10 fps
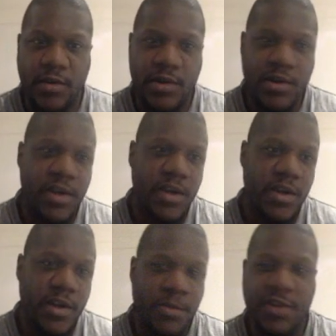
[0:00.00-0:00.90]
Like,
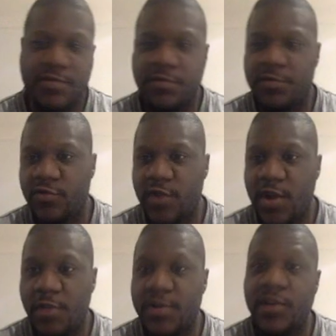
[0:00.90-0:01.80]
comment, and
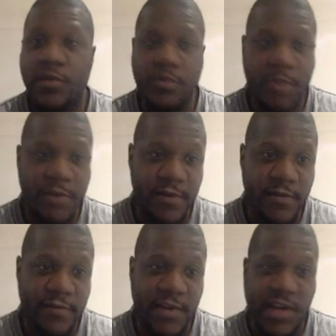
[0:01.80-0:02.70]
subscribe. Tick the little bell for
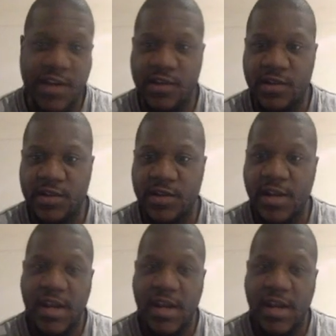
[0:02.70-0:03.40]
notifications.